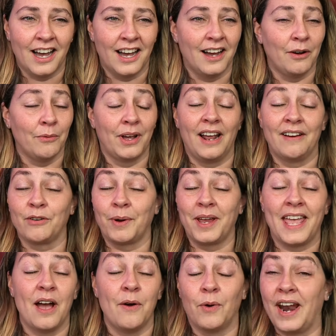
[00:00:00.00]
Whenever we
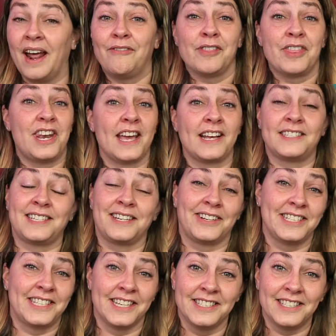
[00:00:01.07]
get whatever the next
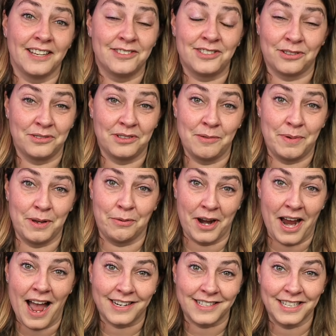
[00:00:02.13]
series is, I'll certainly be
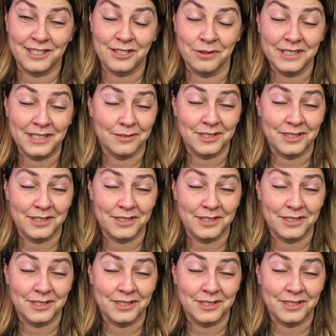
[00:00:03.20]
reacting to it.